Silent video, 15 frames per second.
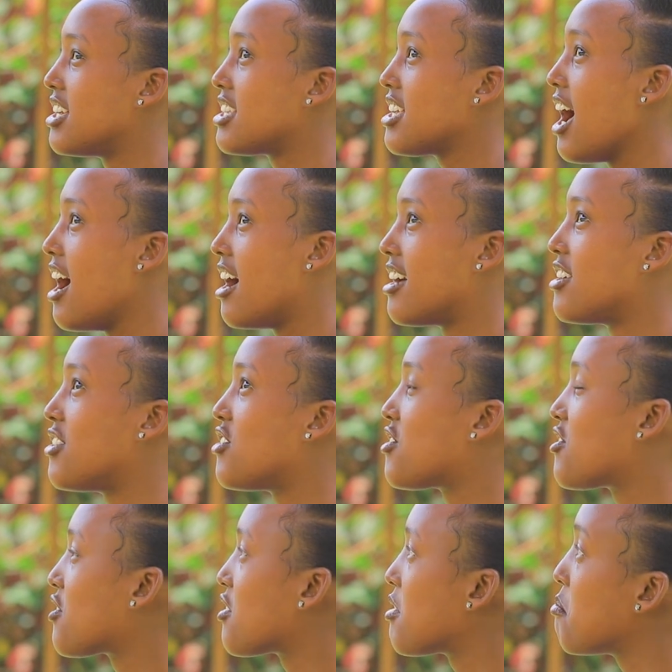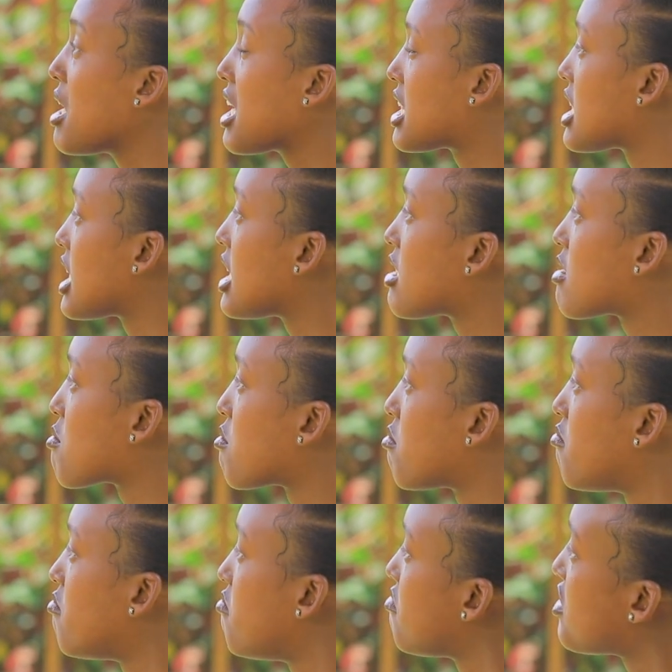yeah, she makes it.
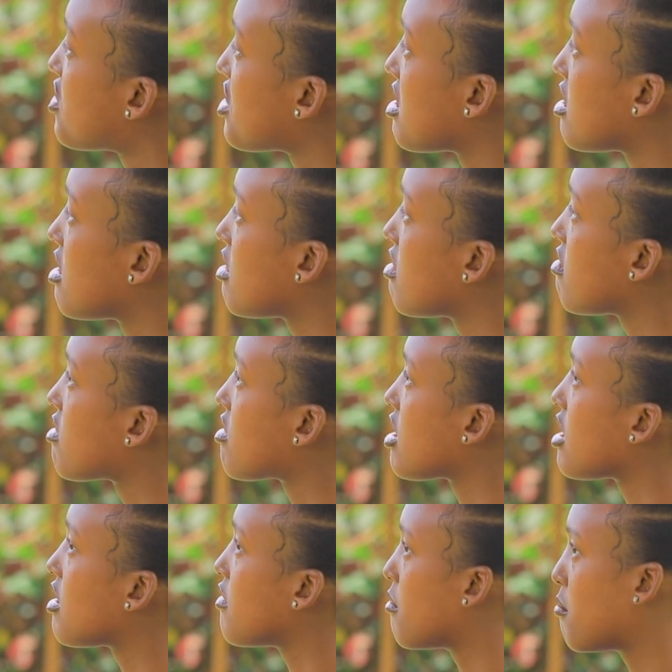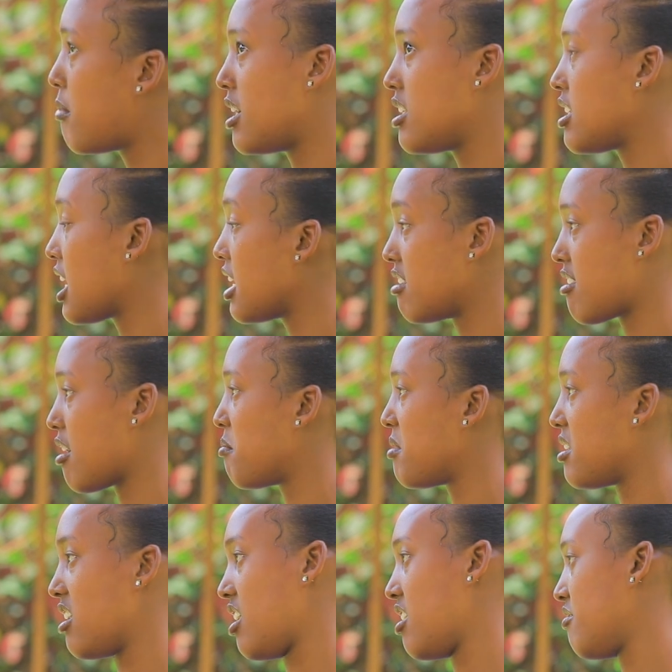She but ends up
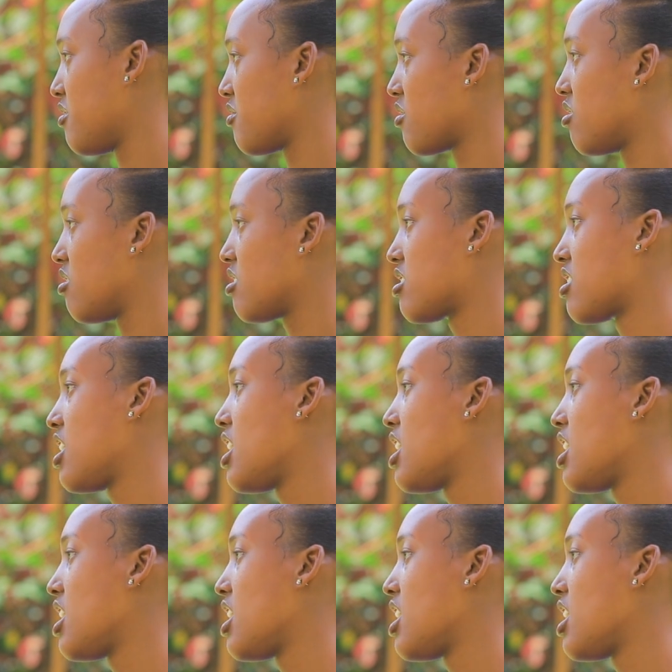in love, of course.